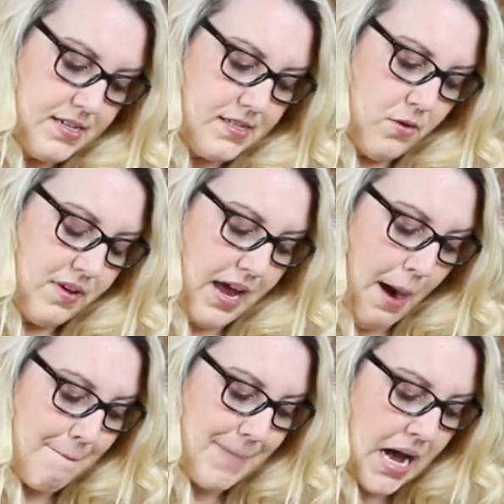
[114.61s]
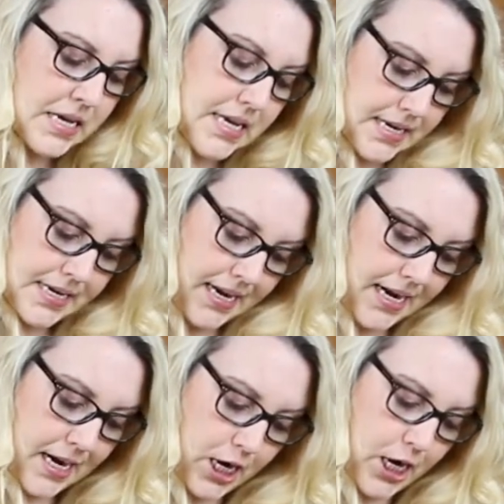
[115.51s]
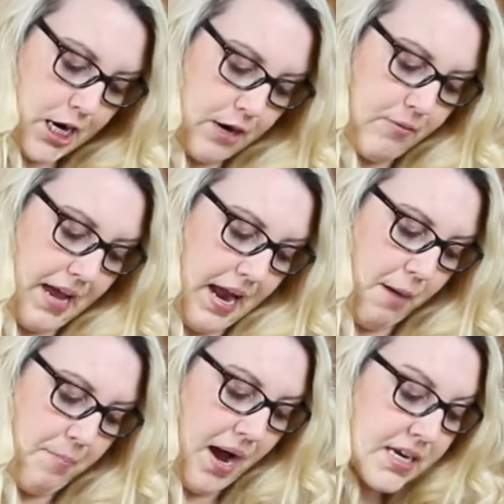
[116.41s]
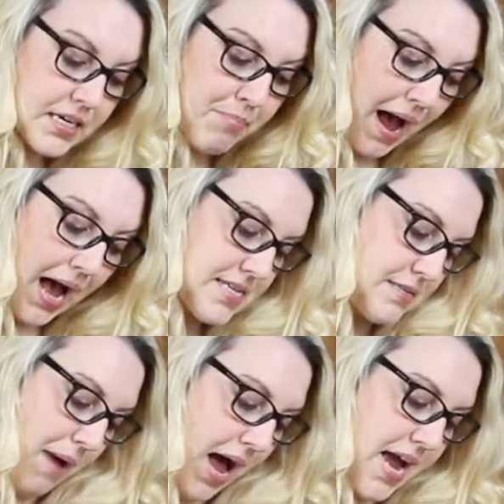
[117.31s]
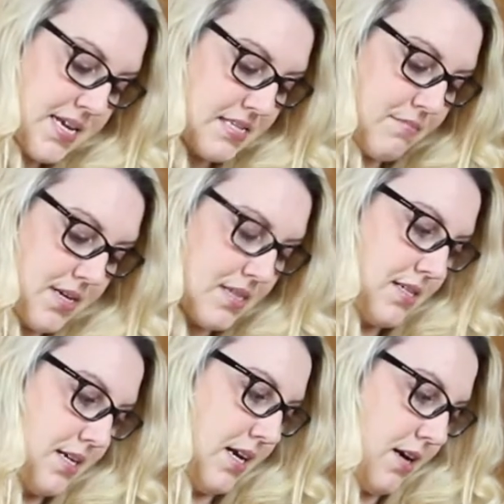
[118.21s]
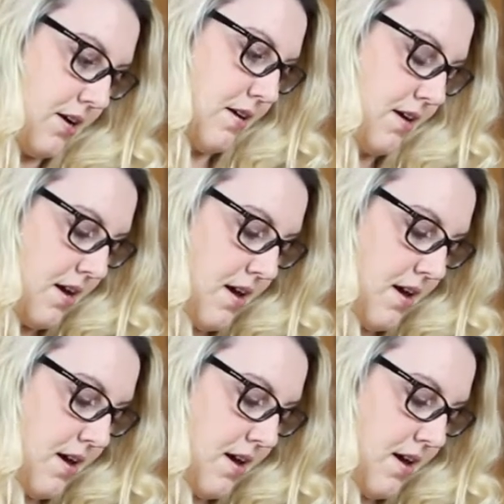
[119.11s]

So we got our pumpkin in here, we got our pumpkin pie spice mix in here.